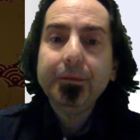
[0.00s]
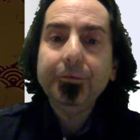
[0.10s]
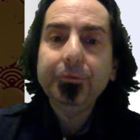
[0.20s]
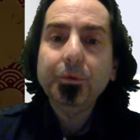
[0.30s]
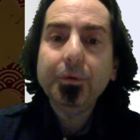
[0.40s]

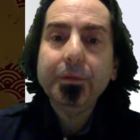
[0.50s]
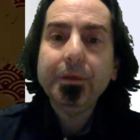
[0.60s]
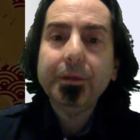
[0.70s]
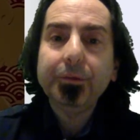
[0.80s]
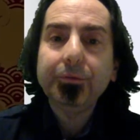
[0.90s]
So with
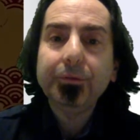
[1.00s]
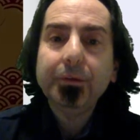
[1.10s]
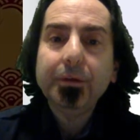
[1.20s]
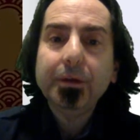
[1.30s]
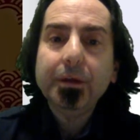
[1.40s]
this,
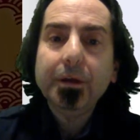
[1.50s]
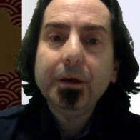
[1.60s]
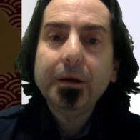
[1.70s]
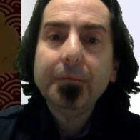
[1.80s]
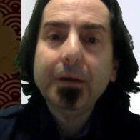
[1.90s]

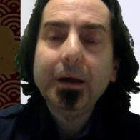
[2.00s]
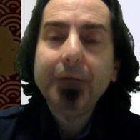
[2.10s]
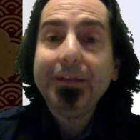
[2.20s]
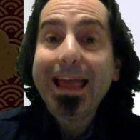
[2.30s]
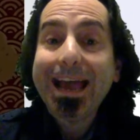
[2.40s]
I have
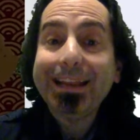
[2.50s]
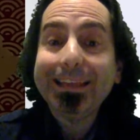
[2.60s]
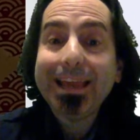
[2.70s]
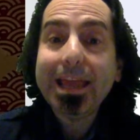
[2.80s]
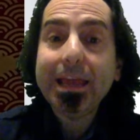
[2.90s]
to add a
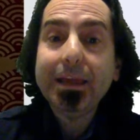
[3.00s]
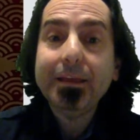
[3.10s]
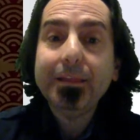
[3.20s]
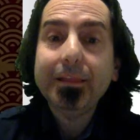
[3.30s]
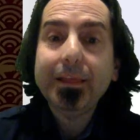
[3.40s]
k,
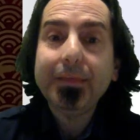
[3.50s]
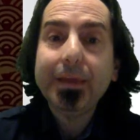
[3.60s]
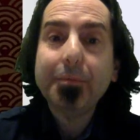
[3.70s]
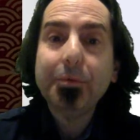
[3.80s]
and that